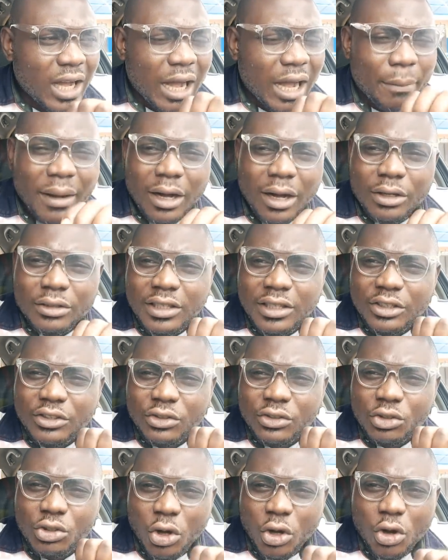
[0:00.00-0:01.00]
about
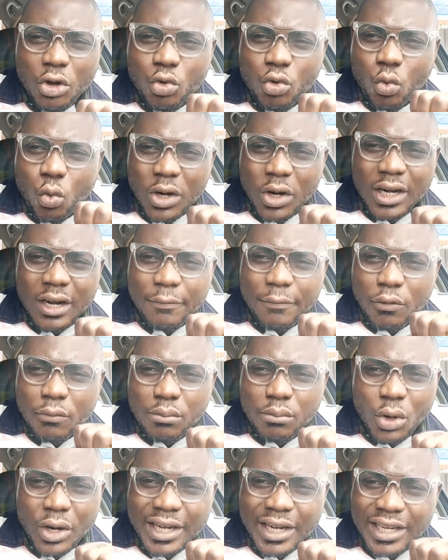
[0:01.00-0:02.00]
this young wonderful
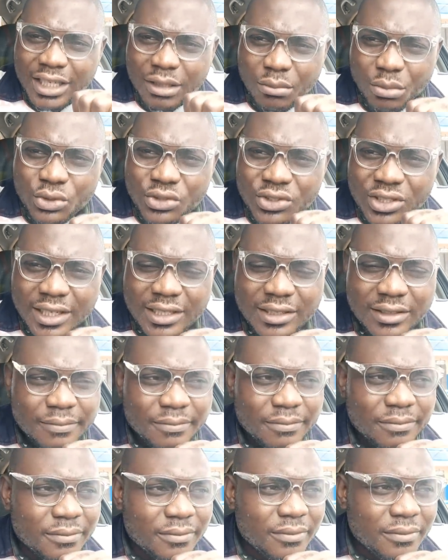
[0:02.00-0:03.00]
boy in Imo State,
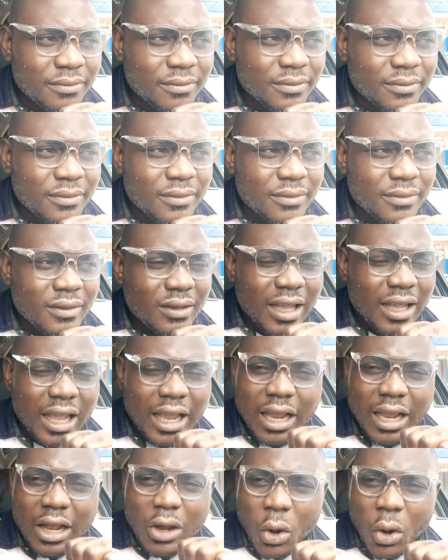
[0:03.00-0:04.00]

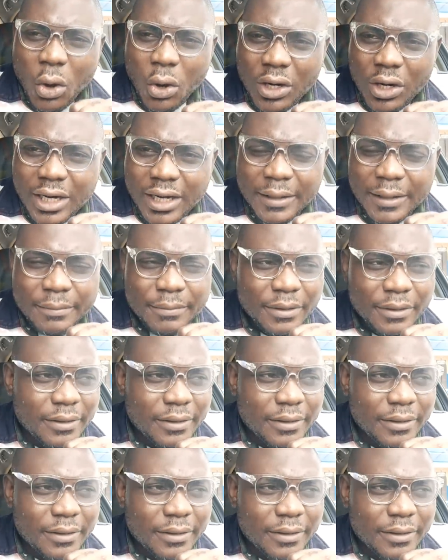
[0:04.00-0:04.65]
a hawker